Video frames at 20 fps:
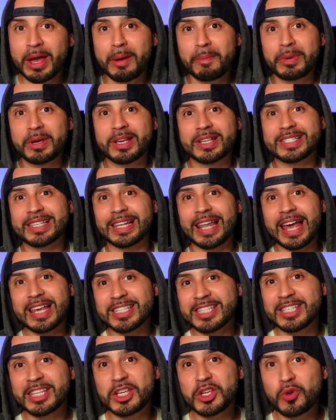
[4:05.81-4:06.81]
because the last
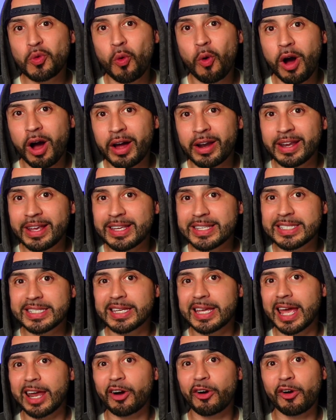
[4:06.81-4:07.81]
thing that you want is to
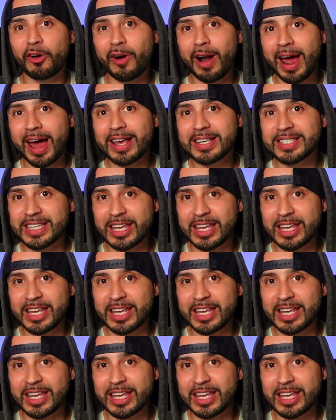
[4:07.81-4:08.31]
get harassed at